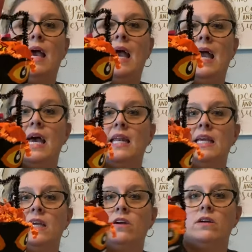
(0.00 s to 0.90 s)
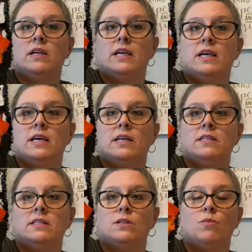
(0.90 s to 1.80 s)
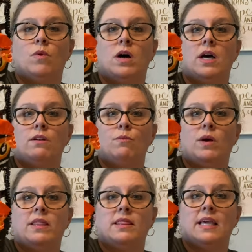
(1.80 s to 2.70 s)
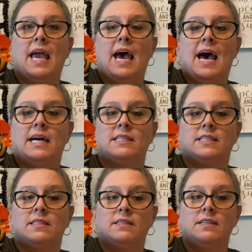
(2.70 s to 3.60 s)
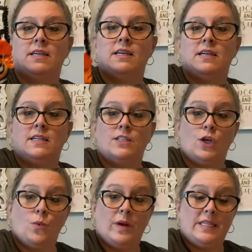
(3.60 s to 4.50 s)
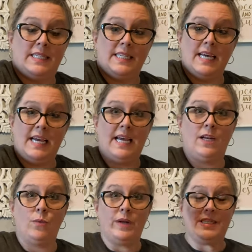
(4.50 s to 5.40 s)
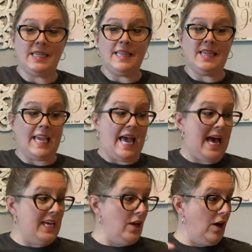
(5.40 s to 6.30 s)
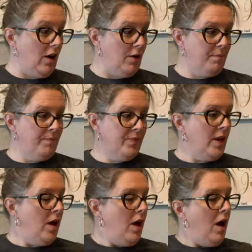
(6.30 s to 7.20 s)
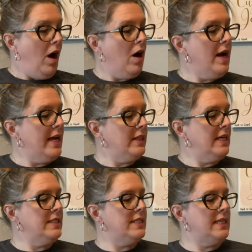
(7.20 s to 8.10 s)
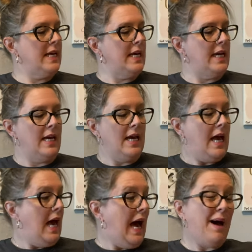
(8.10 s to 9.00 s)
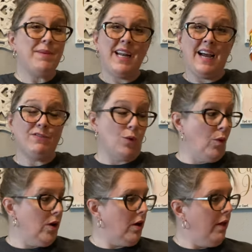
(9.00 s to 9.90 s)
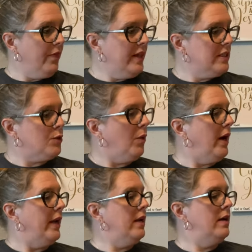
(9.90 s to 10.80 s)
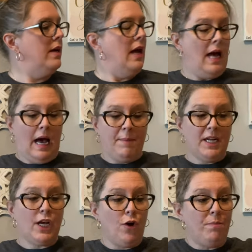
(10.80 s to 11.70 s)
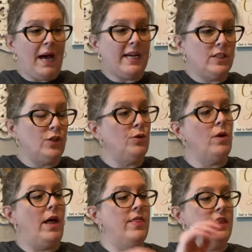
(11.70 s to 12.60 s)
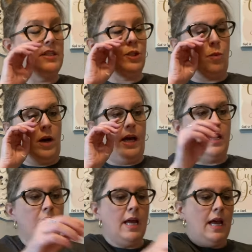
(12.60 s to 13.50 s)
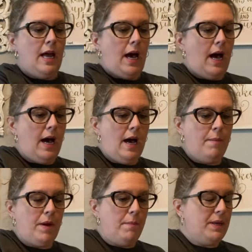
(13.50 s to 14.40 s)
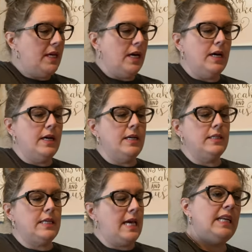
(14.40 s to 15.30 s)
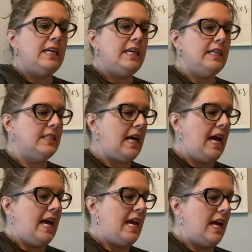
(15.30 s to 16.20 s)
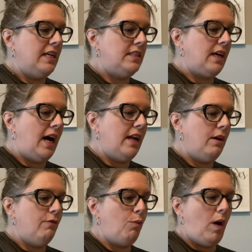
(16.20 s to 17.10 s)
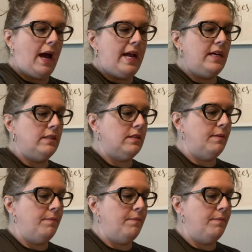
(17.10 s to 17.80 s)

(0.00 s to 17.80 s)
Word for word: And here is the one with the cat. So we did it. We did the cat, y'all. All right, let's see. I'm gonna have to work on this one. I'm gonna go back to this one um, because he needs a dot of white